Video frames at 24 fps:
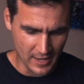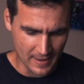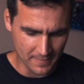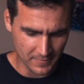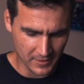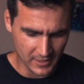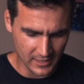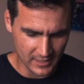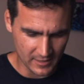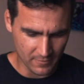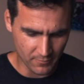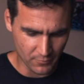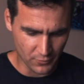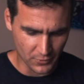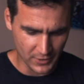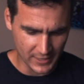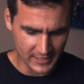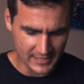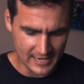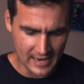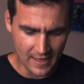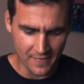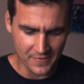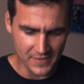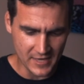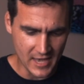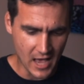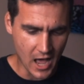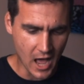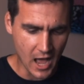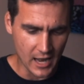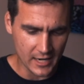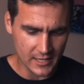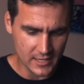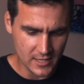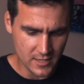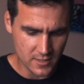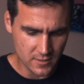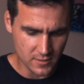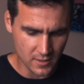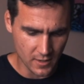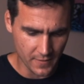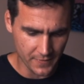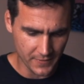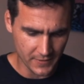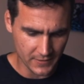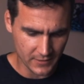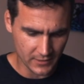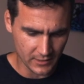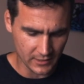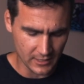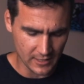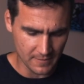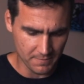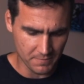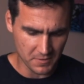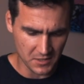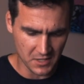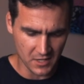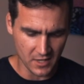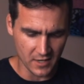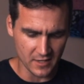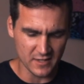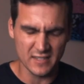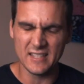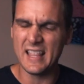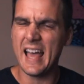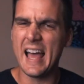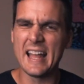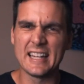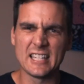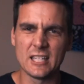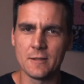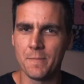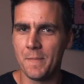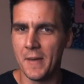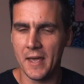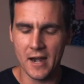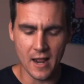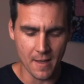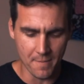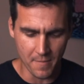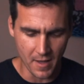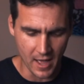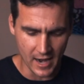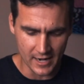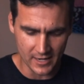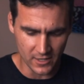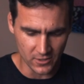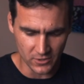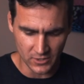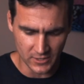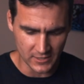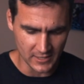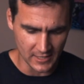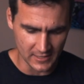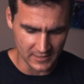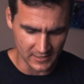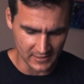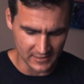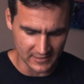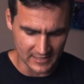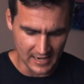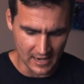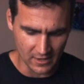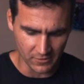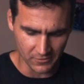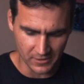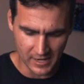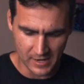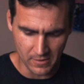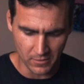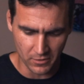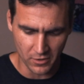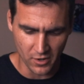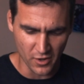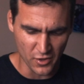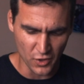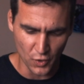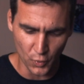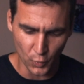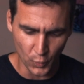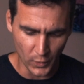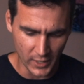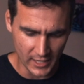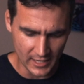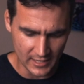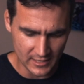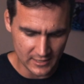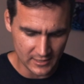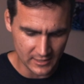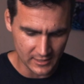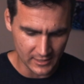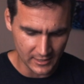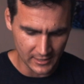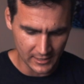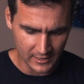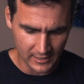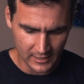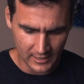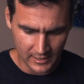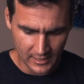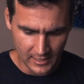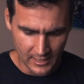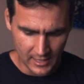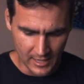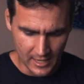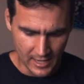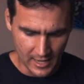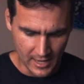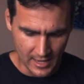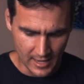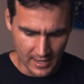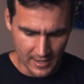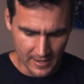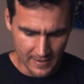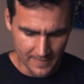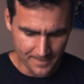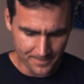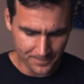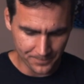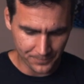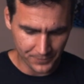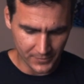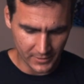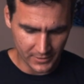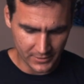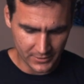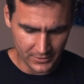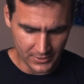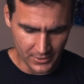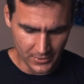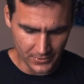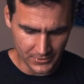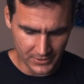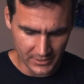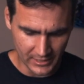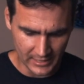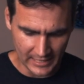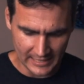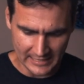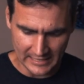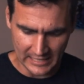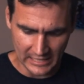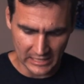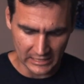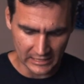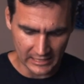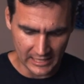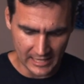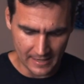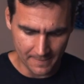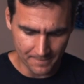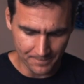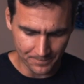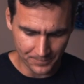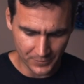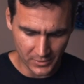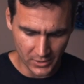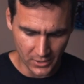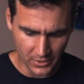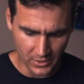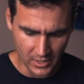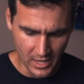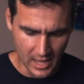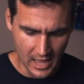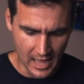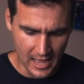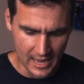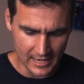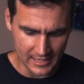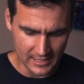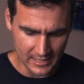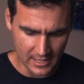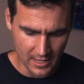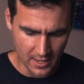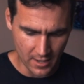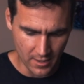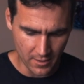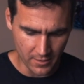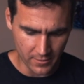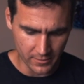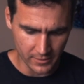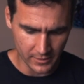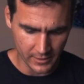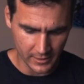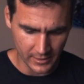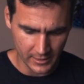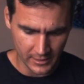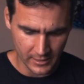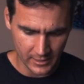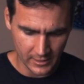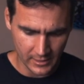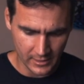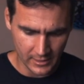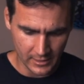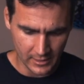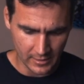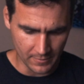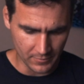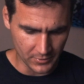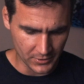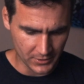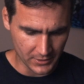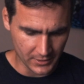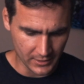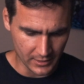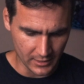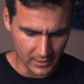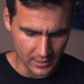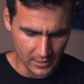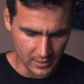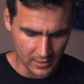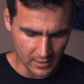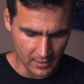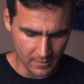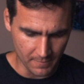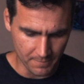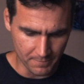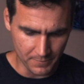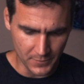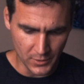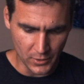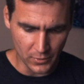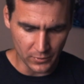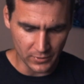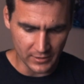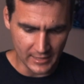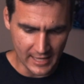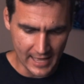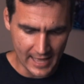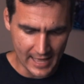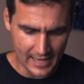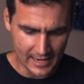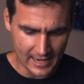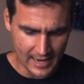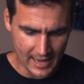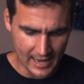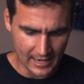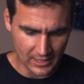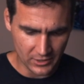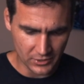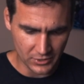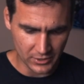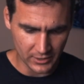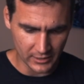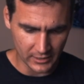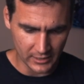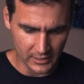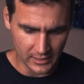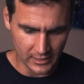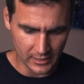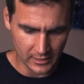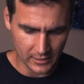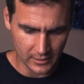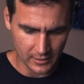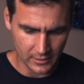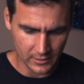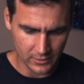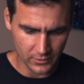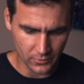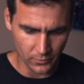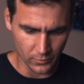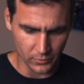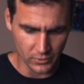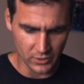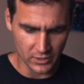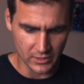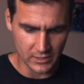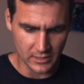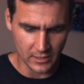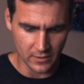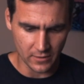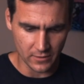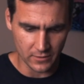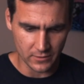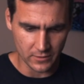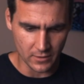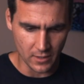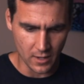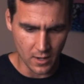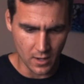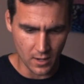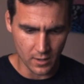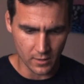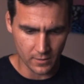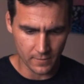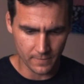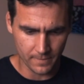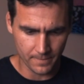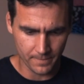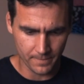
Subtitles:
I'm gonna bring down the audio on this clip because that sped up audio just doesn't sound great with all the wind. So select the clip, go to audio, and I'm just gonna mute that actually, so we'll just hear the song.